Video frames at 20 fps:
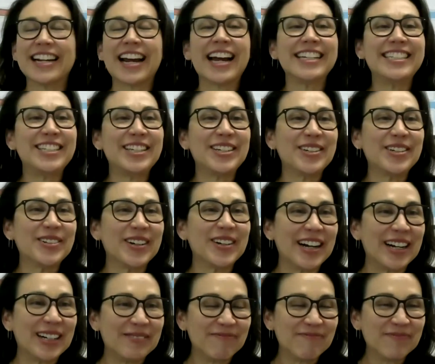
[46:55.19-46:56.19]
I do
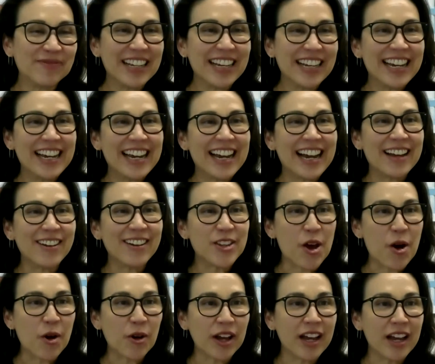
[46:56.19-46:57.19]

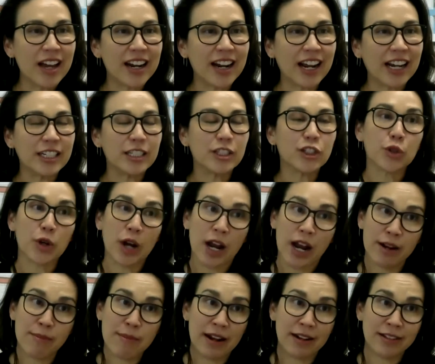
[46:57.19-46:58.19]
yoga and I try
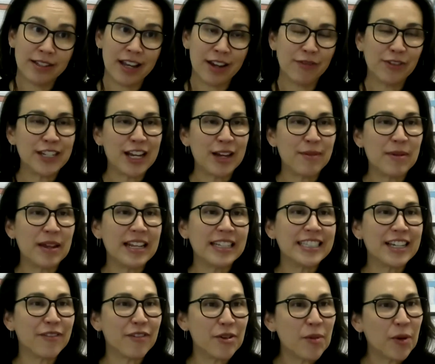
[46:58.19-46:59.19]
to meditate for 10 minutes
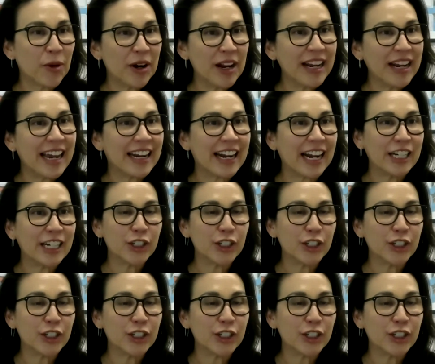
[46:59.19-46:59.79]
every morning and I